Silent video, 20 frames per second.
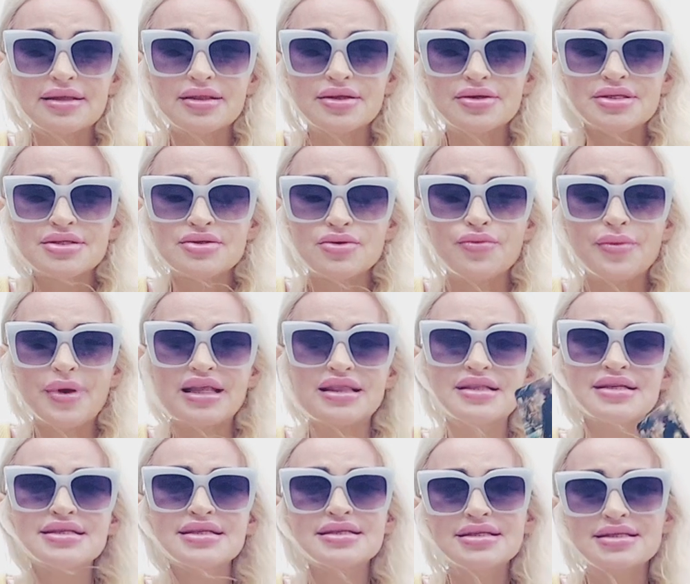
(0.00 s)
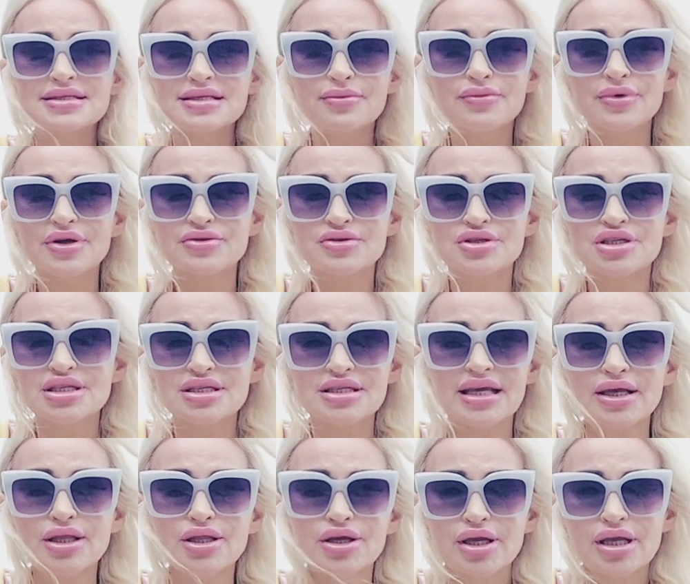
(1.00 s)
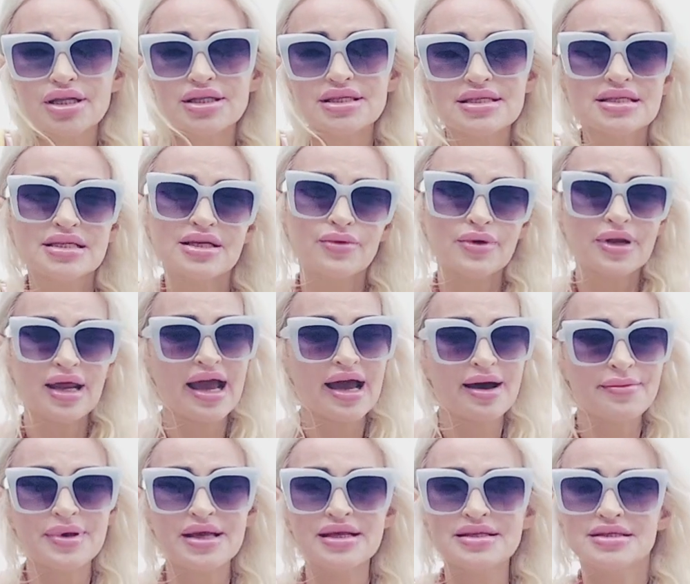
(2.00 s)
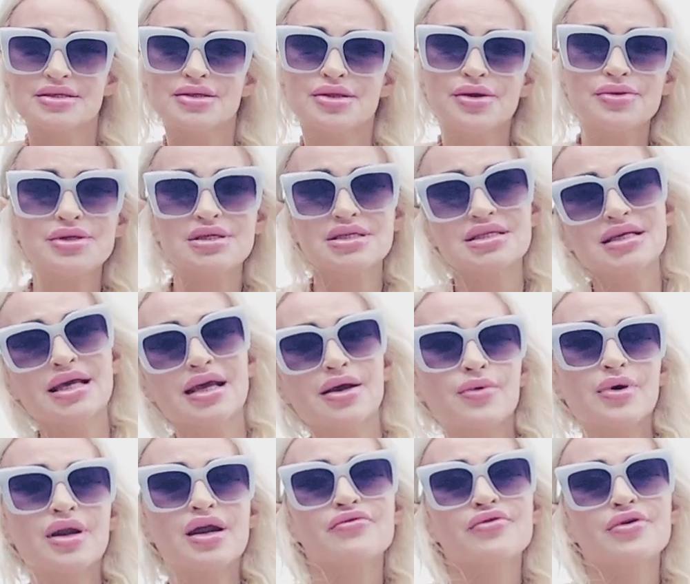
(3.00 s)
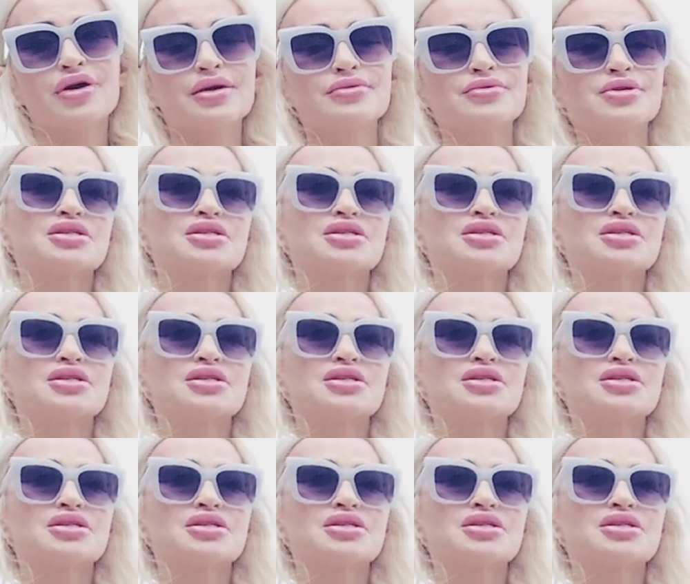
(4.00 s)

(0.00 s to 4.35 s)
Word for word: their soulmate this isn't someone who's just like looking to see what happens you know just like whatever i'm just